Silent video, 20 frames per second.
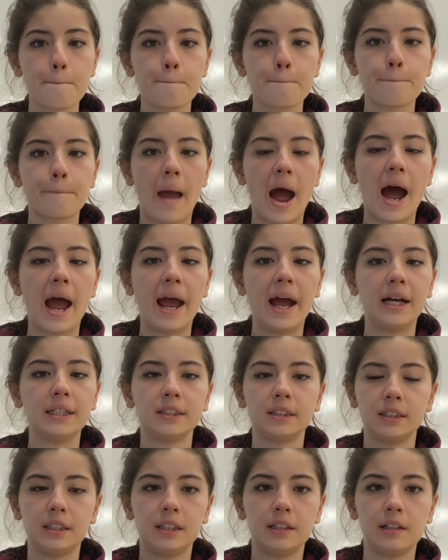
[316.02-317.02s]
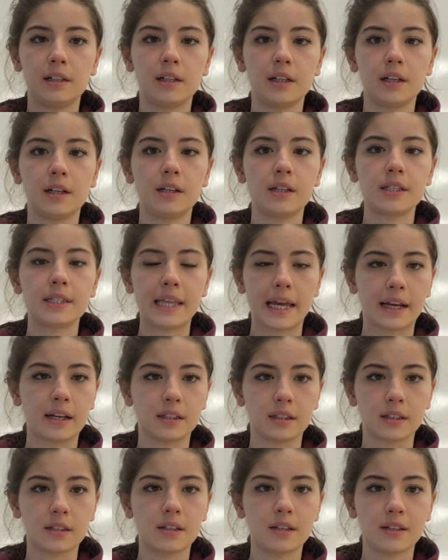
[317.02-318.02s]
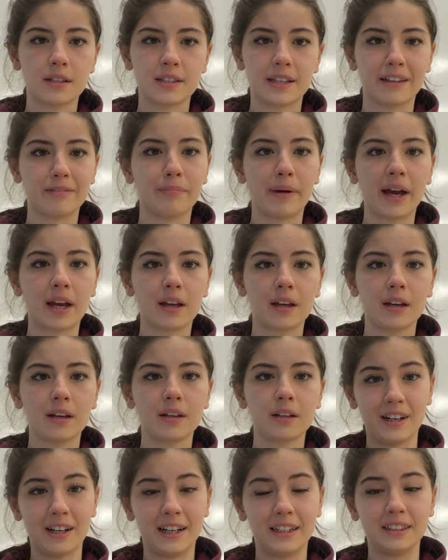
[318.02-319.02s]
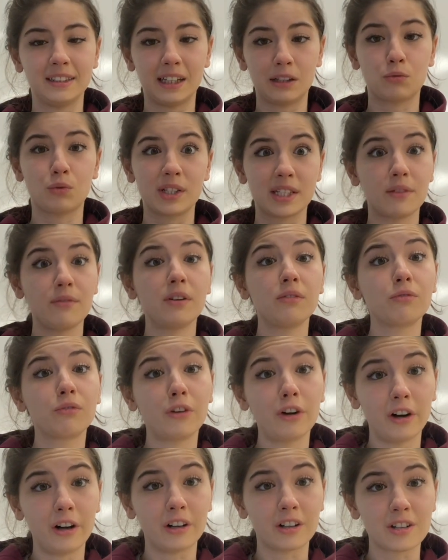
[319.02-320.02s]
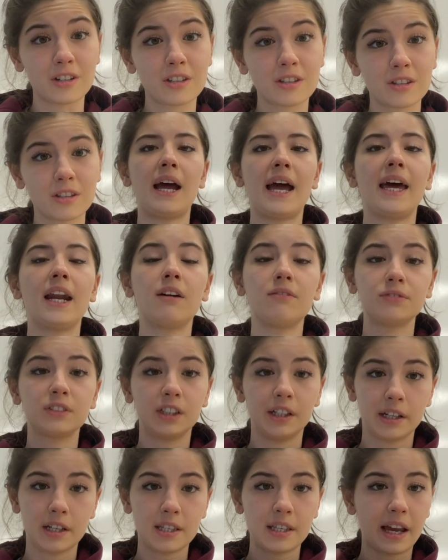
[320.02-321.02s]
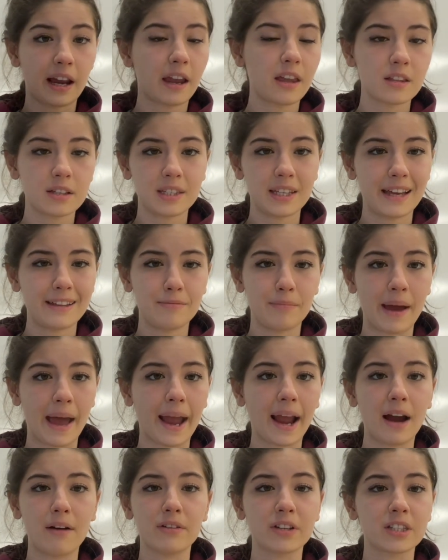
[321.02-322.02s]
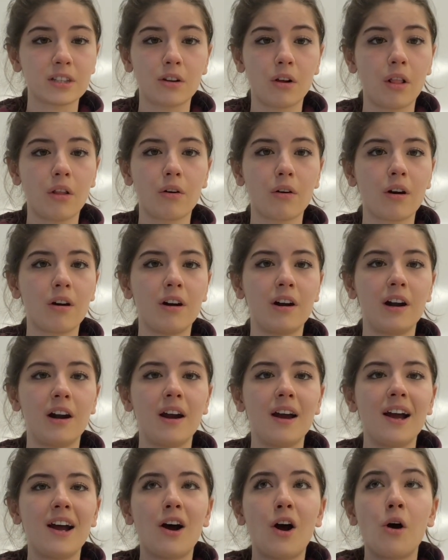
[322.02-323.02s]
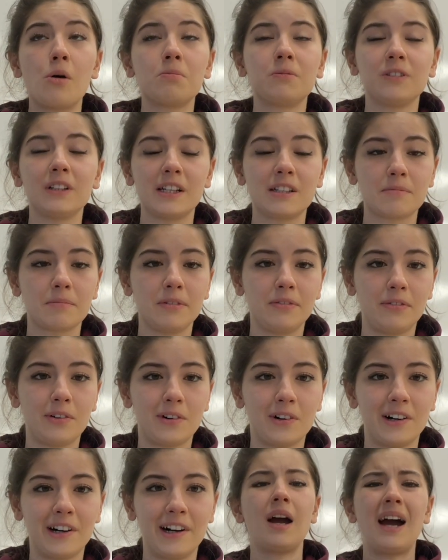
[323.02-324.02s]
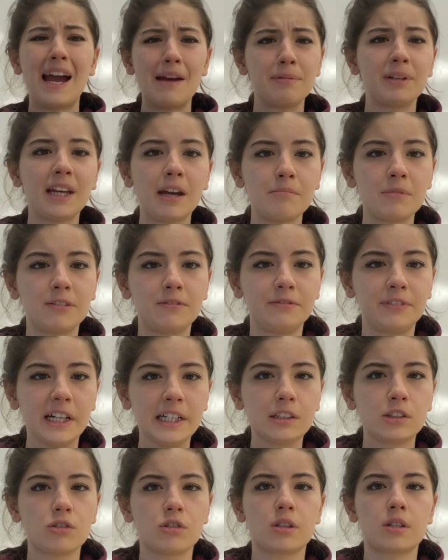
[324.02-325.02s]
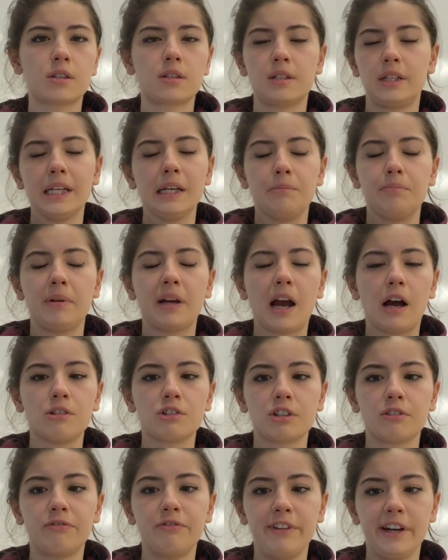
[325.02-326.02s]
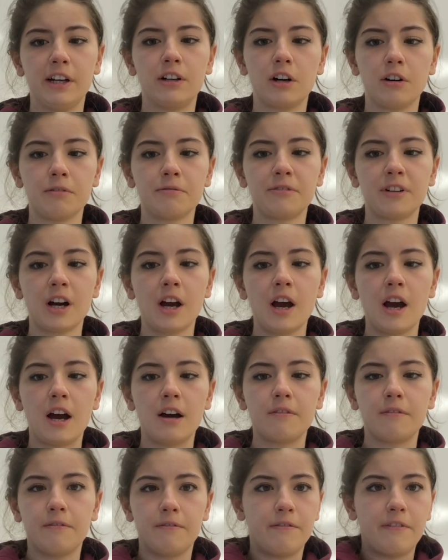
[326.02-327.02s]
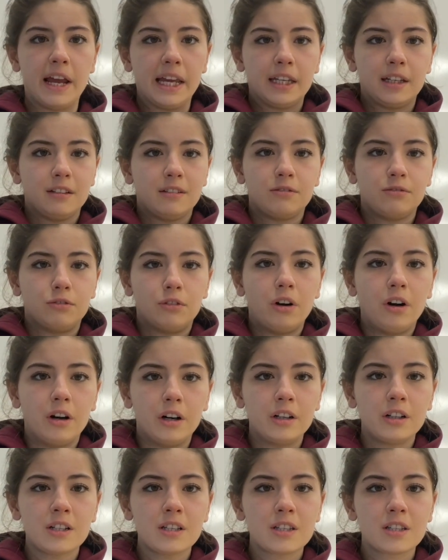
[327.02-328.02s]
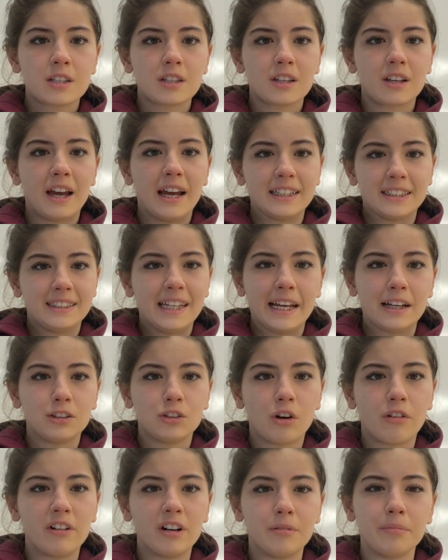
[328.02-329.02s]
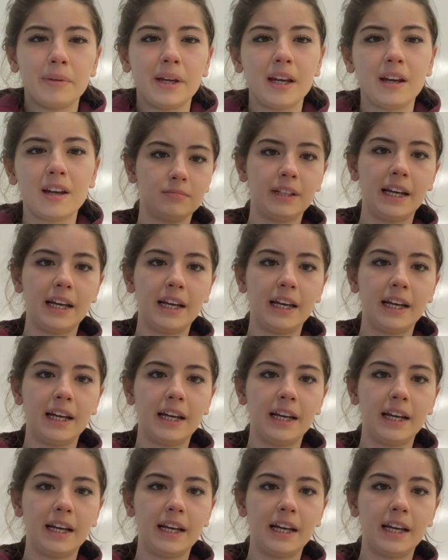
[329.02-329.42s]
I had the second setback, and that was even worse. And after the second setback, I was no longer hopeful as before. I became afraid to sleep because the fear of waking worse had taken over me.